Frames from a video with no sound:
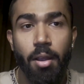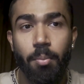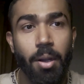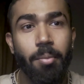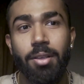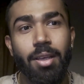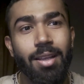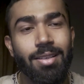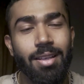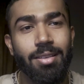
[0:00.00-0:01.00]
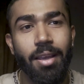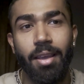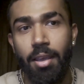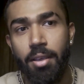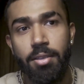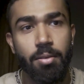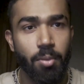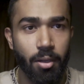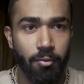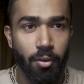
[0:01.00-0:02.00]
pretty much it's like easy
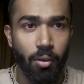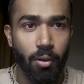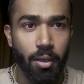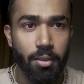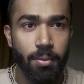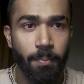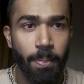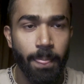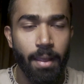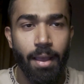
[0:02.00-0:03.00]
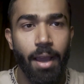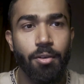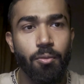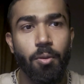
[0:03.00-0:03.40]
money for you guys. And to be